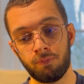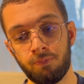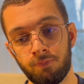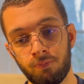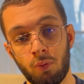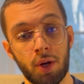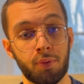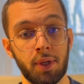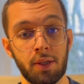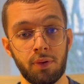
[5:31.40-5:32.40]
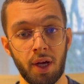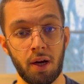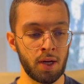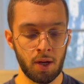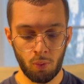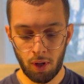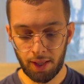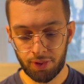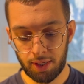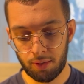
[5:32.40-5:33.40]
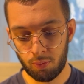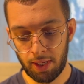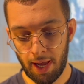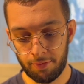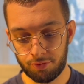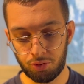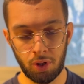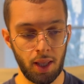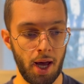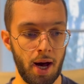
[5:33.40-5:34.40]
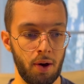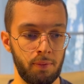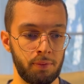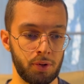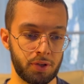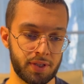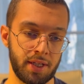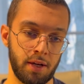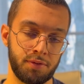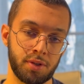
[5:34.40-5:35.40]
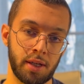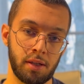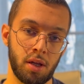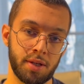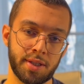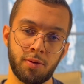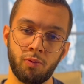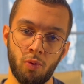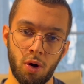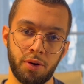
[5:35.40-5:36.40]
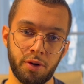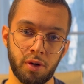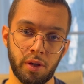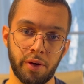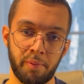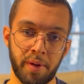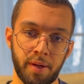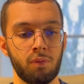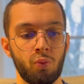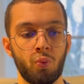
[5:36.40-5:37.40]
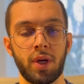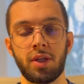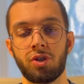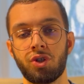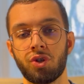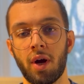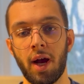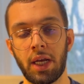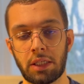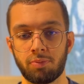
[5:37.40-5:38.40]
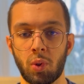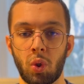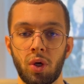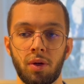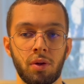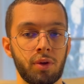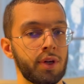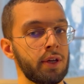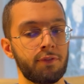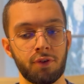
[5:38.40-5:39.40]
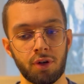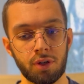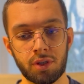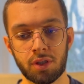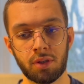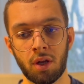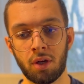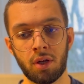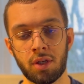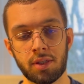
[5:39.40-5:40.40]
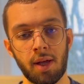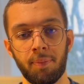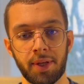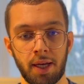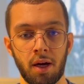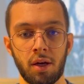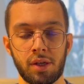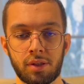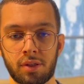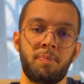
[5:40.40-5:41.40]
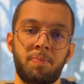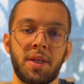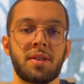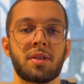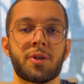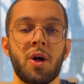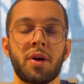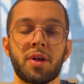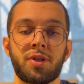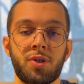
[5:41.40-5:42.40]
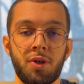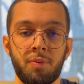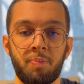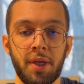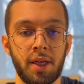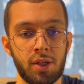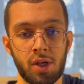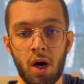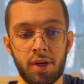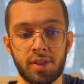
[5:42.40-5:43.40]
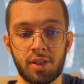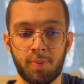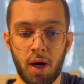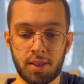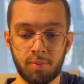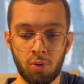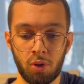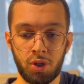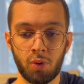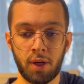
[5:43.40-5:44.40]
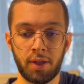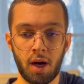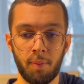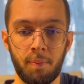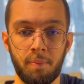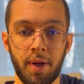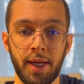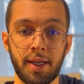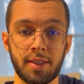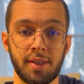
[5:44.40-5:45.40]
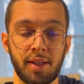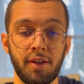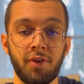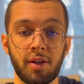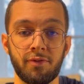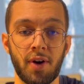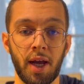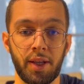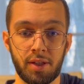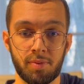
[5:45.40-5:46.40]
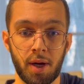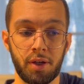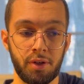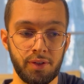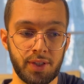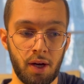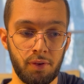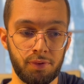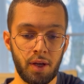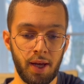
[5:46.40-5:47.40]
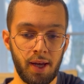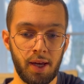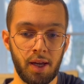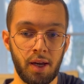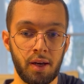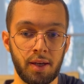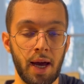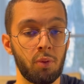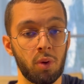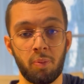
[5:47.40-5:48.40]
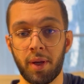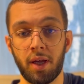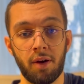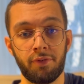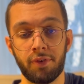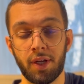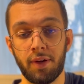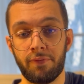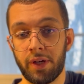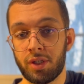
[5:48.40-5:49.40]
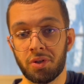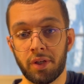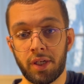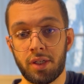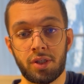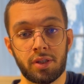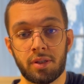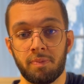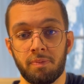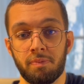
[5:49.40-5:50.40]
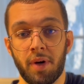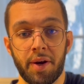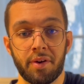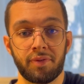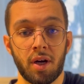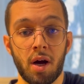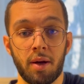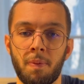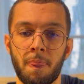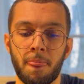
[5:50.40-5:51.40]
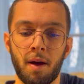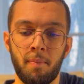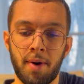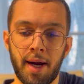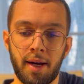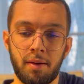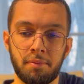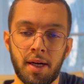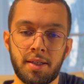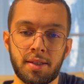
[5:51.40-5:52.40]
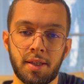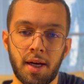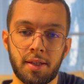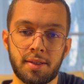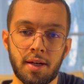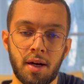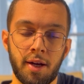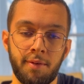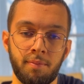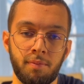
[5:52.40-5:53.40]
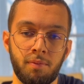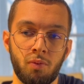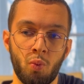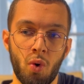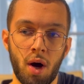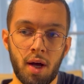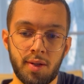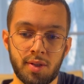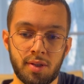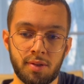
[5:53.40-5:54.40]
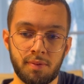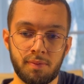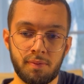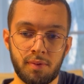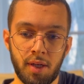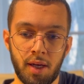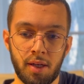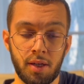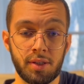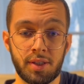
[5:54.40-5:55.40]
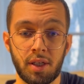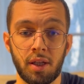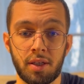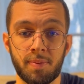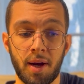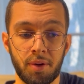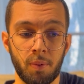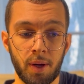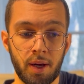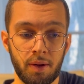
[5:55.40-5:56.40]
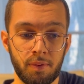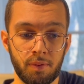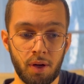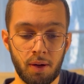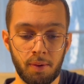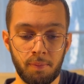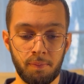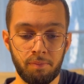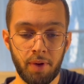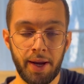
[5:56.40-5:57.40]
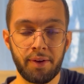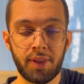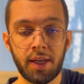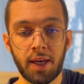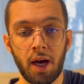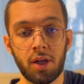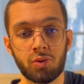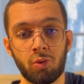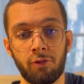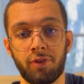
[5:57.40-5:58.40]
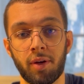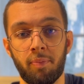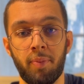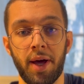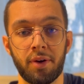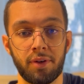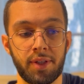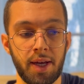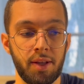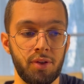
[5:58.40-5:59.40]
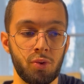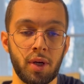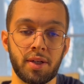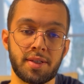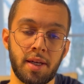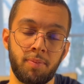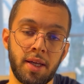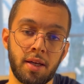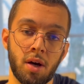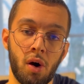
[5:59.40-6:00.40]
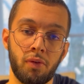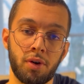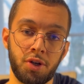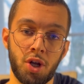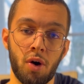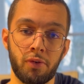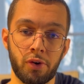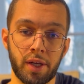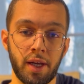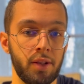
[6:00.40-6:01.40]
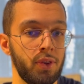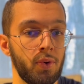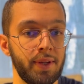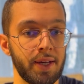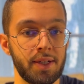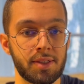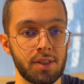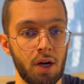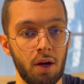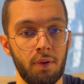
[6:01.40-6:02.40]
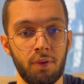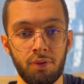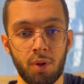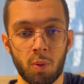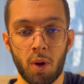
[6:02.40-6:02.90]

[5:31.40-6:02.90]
what do we do now? Well, I think we have to allow ourselves to get lost and wander a little bit. We need to try and explore looking for something else. Because as long as you're being as honest as possible, you end up making significant findings about yourself. And that will pay off eventually. It's just a matter of time. My mindset at the time was, and still is, by the way, anything else will feel better than doing the same thing over and over again, knowing that it's not the right